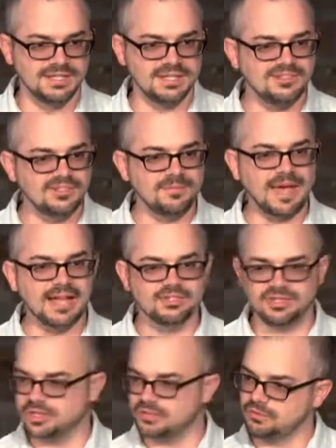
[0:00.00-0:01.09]
Now just
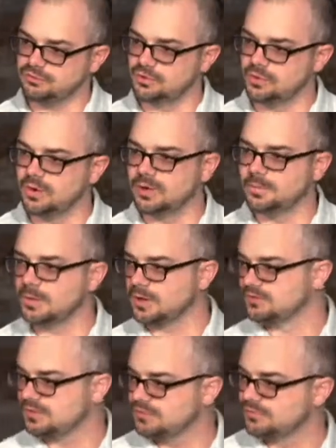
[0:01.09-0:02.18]
imagine this. If you are a
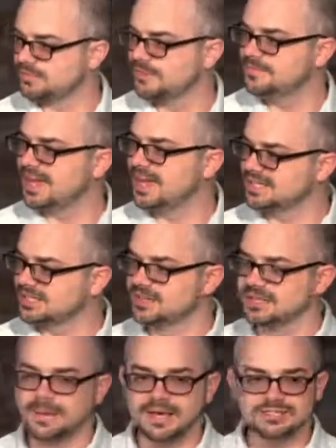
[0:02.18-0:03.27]
person from that
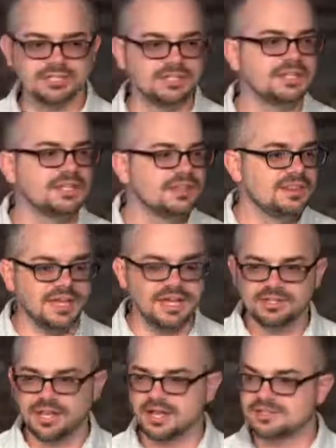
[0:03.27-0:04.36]
area, imagine
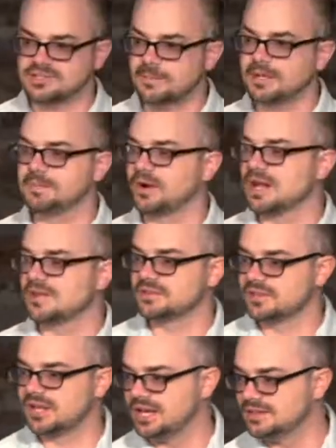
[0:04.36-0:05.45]
that somebody
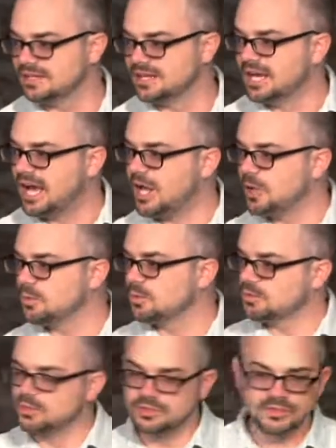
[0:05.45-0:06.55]
prophesied that I
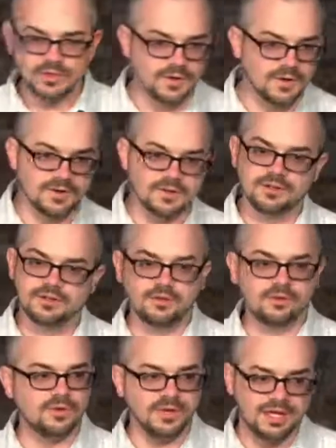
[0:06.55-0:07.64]
will return
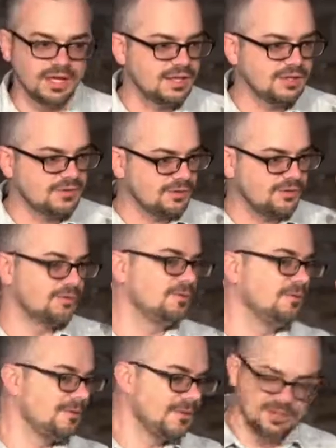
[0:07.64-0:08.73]
to
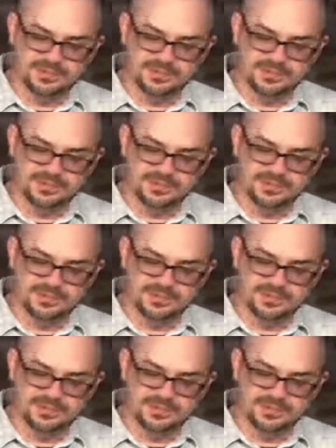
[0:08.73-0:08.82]
the